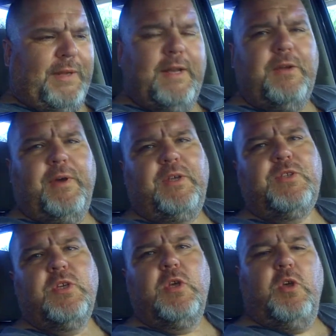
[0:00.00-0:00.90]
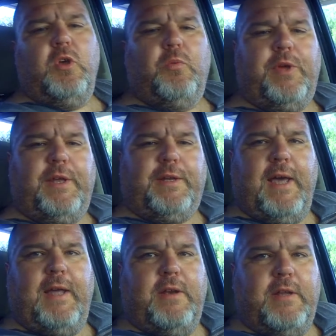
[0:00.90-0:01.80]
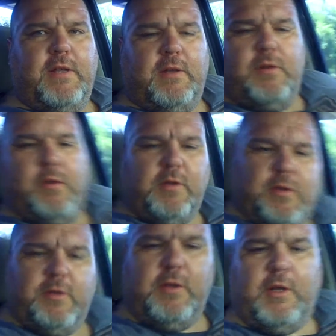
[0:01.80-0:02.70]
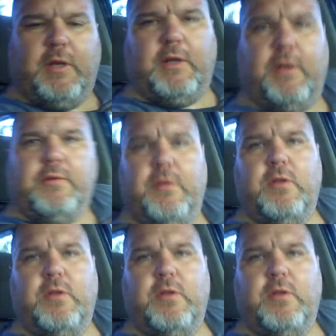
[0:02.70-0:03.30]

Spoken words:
anyways, we had gotten a